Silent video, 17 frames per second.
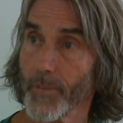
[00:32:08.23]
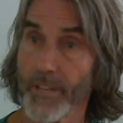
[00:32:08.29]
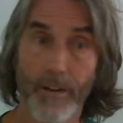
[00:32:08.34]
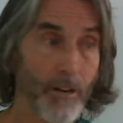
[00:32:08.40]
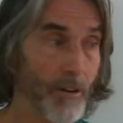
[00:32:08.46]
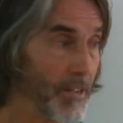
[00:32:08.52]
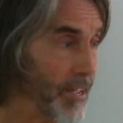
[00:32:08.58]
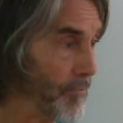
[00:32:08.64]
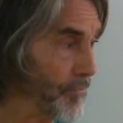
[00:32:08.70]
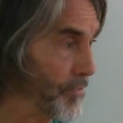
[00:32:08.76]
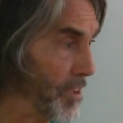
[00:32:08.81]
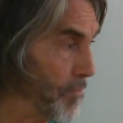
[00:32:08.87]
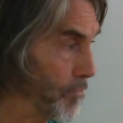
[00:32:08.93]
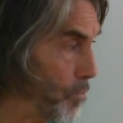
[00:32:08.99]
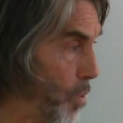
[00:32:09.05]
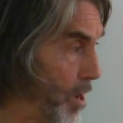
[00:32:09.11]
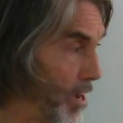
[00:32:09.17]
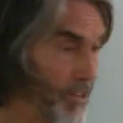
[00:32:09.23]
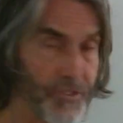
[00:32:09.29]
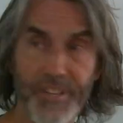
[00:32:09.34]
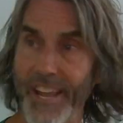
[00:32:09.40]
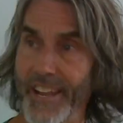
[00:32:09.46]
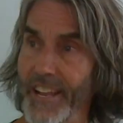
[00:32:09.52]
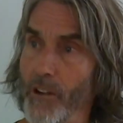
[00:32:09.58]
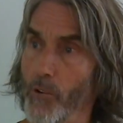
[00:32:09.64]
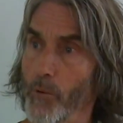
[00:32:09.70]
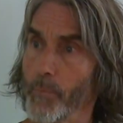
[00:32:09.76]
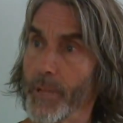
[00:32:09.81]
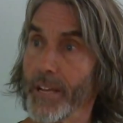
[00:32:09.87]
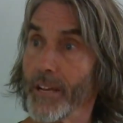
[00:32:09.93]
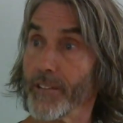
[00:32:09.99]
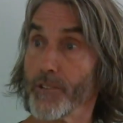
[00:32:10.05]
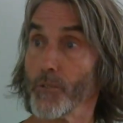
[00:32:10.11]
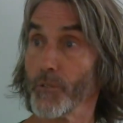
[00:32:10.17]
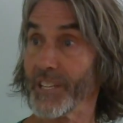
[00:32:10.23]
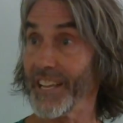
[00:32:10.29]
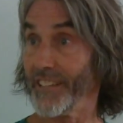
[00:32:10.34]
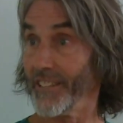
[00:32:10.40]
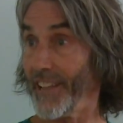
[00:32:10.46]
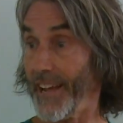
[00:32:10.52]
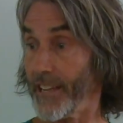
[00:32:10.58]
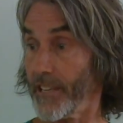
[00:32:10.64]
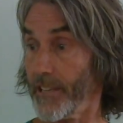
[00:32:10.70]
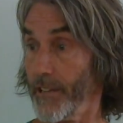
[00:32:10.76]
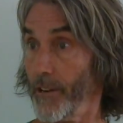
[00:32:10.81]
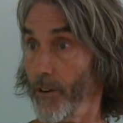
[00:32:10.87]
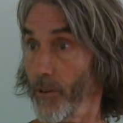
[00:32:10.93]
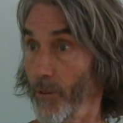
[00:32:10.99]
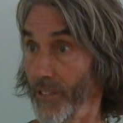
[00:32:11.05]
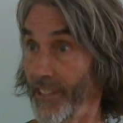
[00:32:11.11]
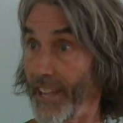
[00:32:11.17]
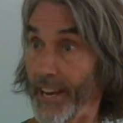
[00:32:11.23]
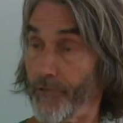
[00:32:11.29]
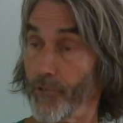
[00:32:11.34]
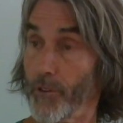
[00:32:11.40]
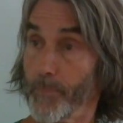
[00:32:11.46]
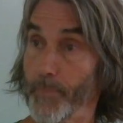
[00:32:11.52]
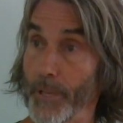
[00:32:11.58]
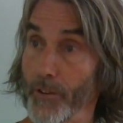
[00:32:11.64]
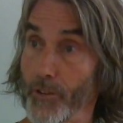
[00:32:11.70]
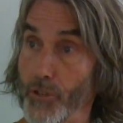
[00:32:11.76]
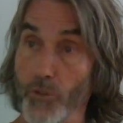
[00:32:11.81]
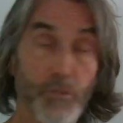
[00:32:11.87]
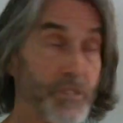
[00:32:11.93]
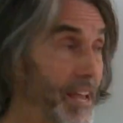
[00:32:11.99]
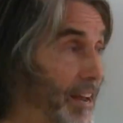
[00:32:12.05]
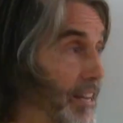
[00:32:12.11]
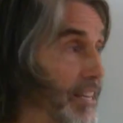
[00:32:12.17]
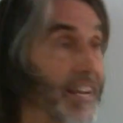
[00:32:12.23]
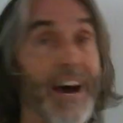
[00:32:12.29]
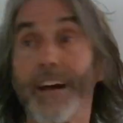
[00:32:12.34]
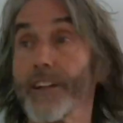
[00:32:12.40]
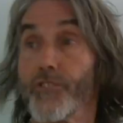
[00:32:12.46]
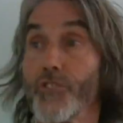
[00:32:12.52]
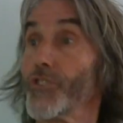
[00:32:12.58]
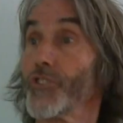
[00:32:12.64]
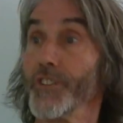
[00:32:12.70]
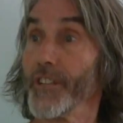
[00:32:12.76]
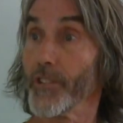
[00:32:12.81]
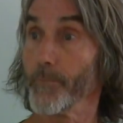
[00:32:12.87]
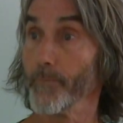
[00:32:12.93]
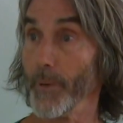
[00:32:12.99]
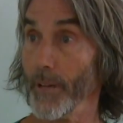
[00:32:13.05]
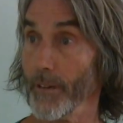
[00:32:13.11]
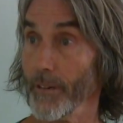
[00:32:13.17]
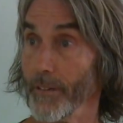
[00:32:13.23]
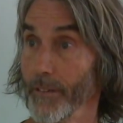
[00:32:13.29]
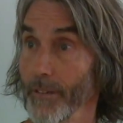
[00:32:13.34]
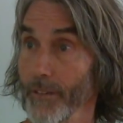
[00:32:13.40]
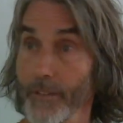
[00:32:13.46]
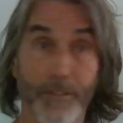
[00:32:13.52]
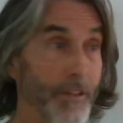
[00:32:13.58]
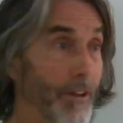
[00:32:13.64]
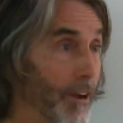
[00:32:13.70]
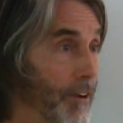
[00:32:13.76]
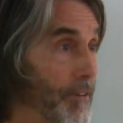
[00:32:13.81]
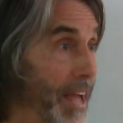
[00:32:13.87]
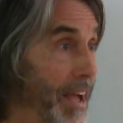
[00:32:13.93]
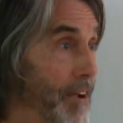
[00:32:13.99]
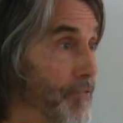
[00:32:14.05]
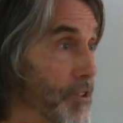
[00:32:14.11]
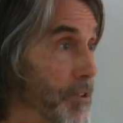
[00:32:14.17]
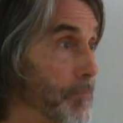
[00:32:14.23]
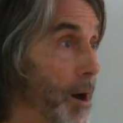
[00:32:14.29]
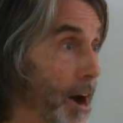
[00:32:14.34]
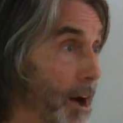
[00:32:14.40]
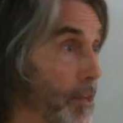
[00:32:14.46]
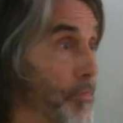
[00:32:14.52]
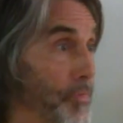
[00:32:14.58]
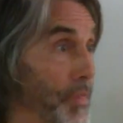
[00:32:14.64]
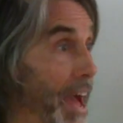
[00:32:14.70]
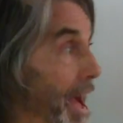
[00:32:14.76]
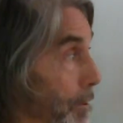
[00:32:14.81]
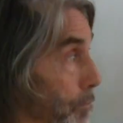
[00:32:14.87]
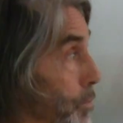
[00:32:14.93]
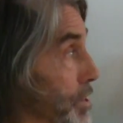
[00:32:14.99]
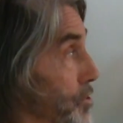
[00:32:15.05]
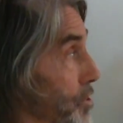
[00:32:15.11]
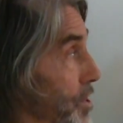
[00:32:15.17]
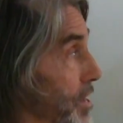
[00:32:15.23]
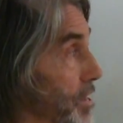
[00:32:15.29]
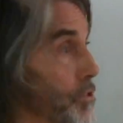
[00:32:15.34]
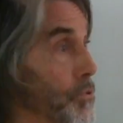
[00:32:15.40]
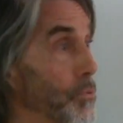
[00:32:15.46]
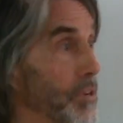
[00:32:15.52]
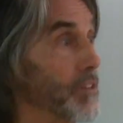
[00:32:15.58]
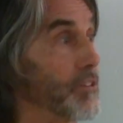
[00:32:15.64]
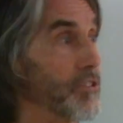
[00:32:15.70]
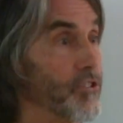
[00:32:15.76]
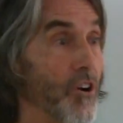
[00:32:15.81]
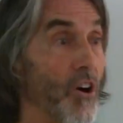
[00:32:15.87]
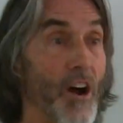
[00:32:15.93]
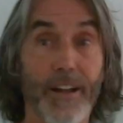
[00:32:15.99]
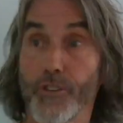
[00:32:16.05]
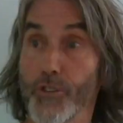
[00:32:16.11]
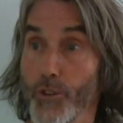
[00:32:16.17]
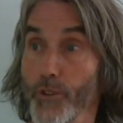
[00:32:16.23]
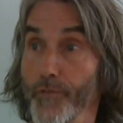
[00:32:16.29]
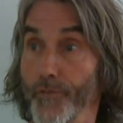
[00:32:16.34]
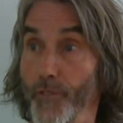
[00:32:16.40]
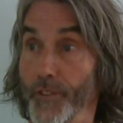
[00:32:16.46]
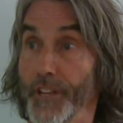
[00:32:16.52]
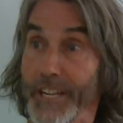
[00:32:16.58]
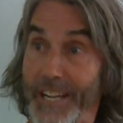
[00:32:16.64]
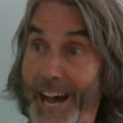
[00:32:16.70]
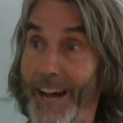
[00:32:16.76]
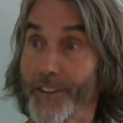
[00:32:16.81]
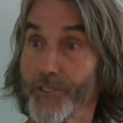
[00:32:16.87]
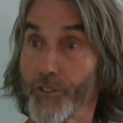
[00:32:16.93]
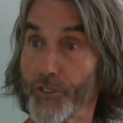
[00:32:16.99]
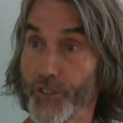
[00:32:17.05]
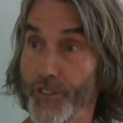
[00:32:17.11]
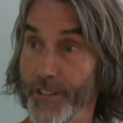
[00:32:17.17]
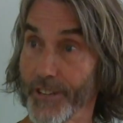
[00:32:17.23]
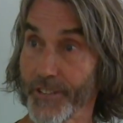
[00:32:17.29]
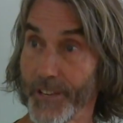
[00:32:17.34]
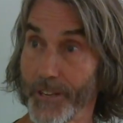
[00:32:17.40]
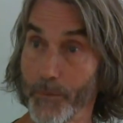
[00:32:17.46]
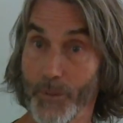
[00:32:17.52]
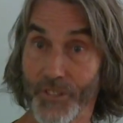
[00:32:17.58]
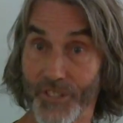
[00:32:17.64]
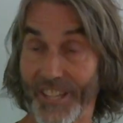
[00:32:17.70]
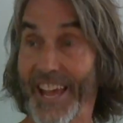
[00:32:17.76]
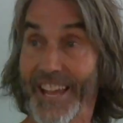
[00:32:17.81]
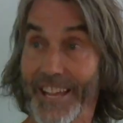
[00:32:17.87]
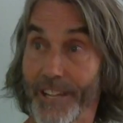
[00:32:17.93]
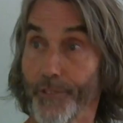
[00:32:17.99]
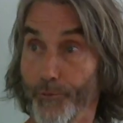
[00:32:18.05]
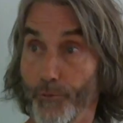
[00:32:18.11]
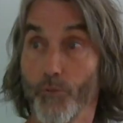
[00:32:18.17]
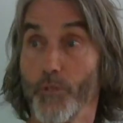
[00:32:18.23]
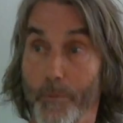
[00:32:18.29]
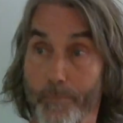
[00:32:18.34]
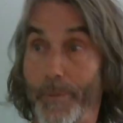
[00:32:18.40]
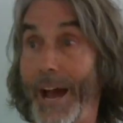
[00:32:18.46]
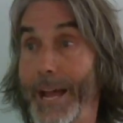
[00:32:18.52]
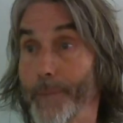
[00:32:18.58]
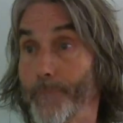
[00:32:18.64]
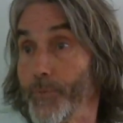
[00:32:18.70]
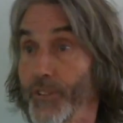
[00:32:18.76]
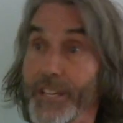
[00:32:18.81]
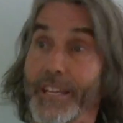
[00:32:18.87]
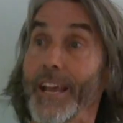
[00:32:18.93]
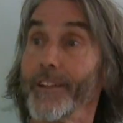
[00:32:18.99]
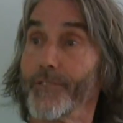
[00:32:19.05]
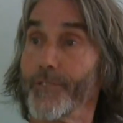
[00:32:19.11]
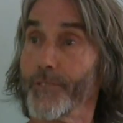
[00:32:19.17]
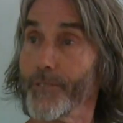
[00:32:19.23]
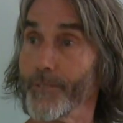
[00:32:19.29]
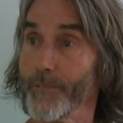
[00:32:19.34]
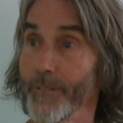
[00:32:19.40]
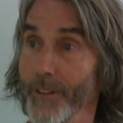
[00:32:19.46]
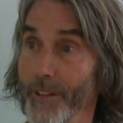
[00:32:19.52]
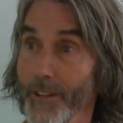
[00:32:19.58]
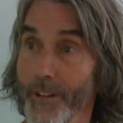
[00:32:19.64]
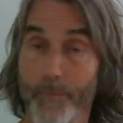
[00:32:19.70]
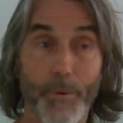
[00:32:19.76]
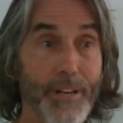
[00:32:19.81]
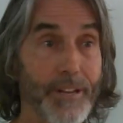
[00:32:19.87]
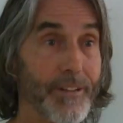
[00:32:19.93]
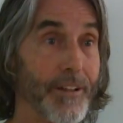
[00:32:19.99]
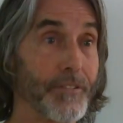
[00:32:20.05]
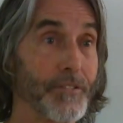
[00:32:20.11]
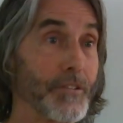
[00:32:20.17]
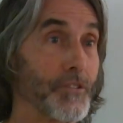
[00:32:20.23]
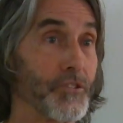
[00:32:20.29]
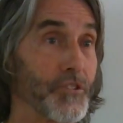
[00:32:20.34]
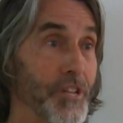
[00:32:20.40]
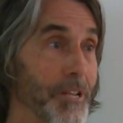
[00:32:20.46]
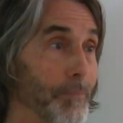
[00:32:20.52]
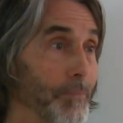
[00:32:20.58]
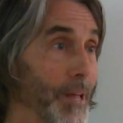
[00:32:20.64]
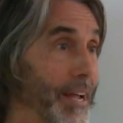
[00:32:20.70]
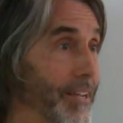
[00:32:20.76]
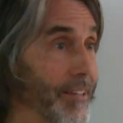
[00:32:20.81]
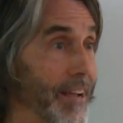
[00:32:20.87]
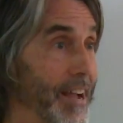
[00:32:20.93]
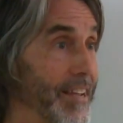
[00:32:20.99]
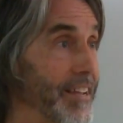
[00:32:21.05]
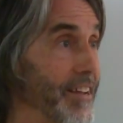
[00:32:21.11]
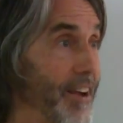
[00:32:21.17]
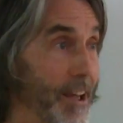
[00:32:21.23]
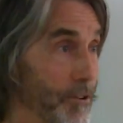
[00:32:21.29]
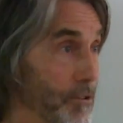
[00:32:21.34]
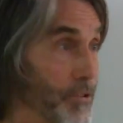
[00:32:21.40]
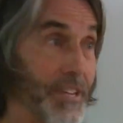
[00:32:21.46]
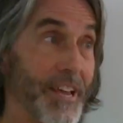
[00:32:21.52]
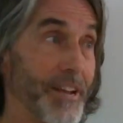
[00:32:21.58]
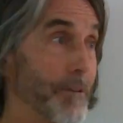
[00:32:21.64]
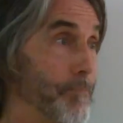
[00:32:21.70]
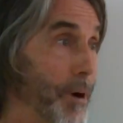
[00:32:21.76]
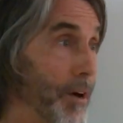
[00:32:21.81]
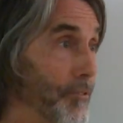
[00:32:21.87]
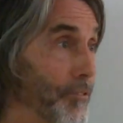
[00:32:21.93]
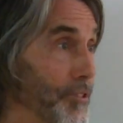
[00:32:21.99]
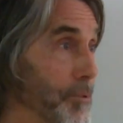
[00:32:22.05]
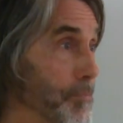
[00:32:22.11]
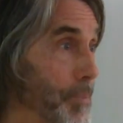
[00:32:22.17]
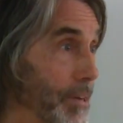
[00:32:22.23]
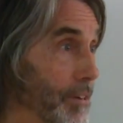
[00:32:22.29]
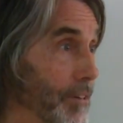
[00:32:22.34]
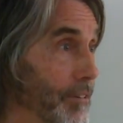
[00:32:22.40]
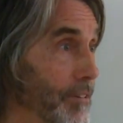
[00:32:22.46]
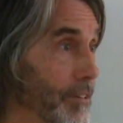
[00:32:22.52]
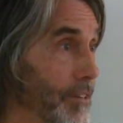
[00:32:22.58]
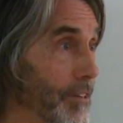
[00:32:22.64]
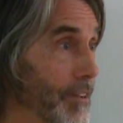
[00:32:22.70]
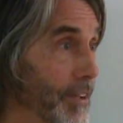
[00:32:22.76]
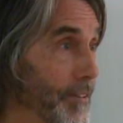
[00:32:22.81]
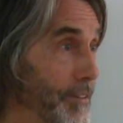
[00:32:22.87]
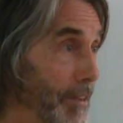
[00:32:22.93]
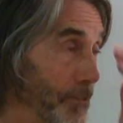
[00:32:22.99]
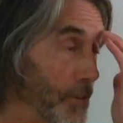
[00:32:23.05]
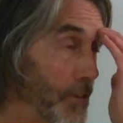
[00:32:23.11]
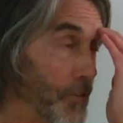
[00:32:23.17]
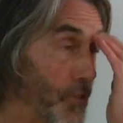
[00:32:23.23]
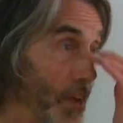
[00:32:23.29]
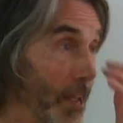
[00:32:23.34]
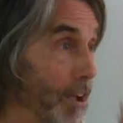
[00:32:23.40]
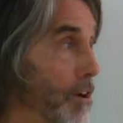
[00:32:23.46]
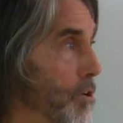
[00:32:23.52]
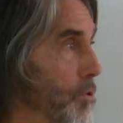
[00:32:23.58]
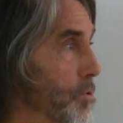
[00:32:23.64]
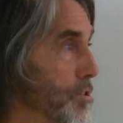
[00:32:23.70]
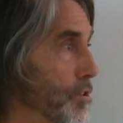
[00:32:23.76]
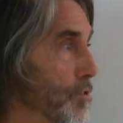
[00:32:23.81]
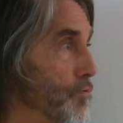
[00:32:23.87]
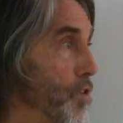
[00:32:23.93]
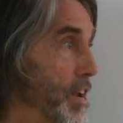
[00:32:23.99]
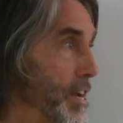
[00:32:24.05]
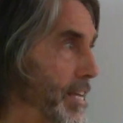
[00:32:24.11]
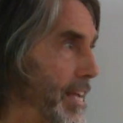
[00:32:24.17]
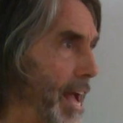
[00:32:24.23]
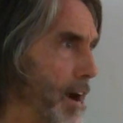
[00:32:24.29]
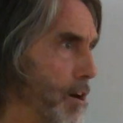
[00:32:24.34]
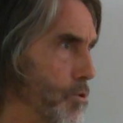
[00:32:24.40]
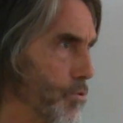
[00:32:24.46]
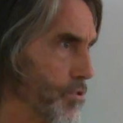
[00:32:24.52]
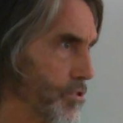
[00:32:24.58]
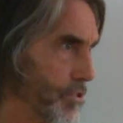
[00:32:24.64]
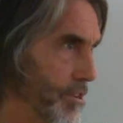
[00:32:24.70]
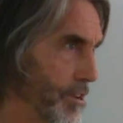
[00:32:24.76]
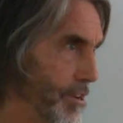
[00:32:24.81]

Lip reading: If it was, then there would be you'd get electric bills, you'd get a consciousness bill. Every month, that which would charge you for the consciousness it was laying through the pipes to get to you. But it doesn't seem like I don't get a monthly bill. It doesn't say, oh, you're running out.